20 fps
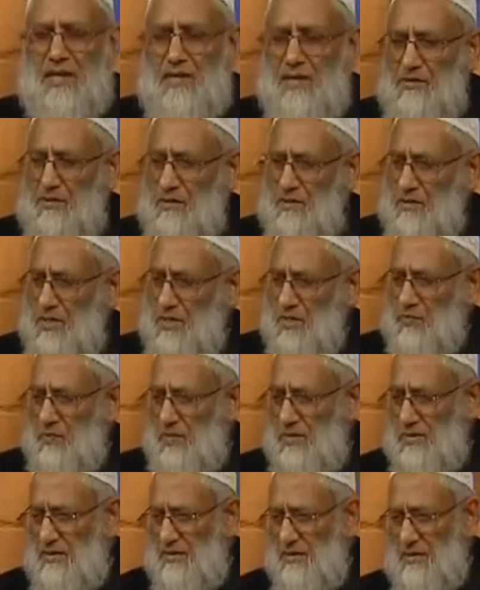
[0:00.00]
So this
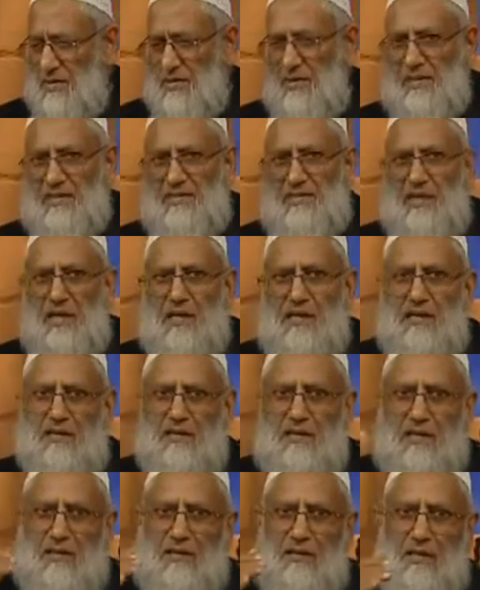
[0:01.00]
picture
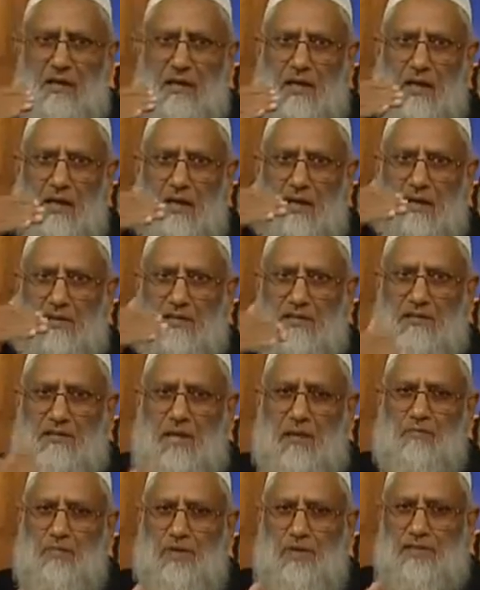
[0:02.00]

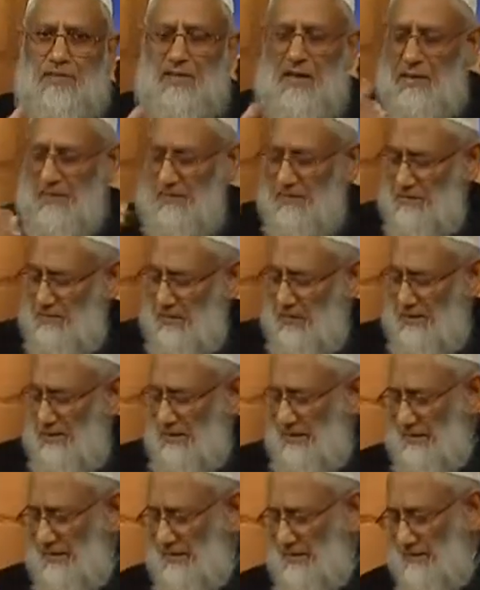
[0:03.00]
resembles the other
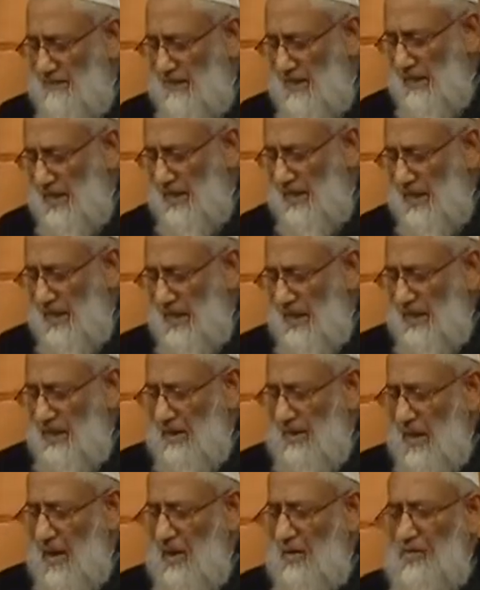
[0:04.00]
picture.
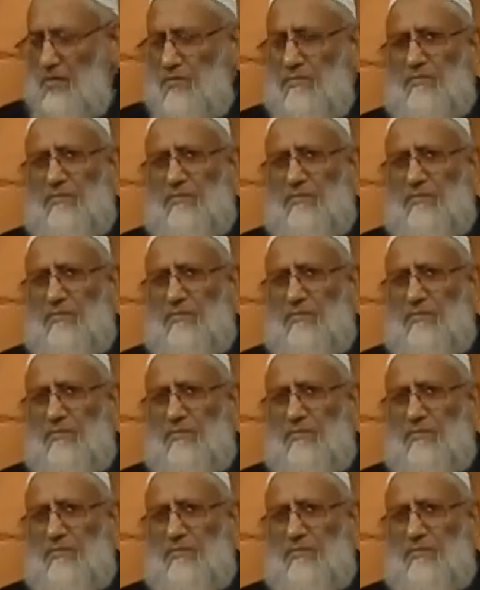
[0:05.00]
Now,